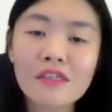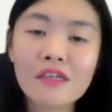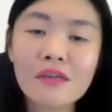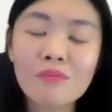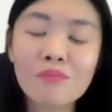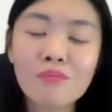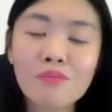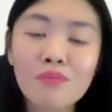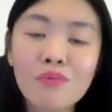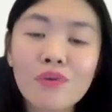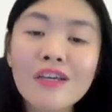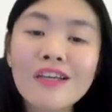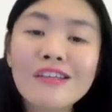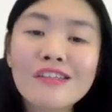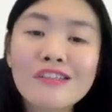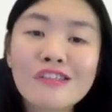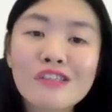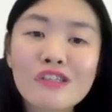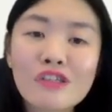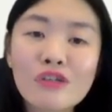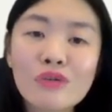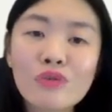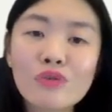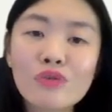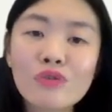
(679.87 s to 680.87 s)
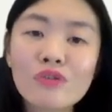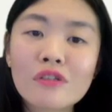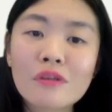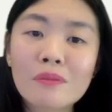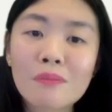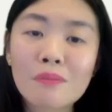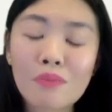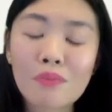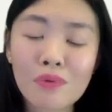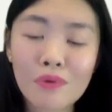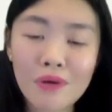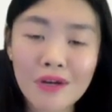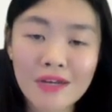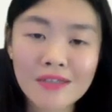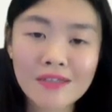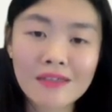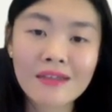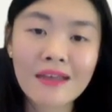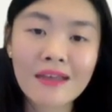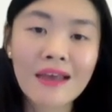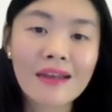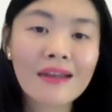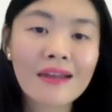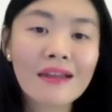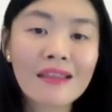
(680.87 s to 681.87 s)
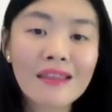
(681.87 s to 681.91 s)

it brings you to the present and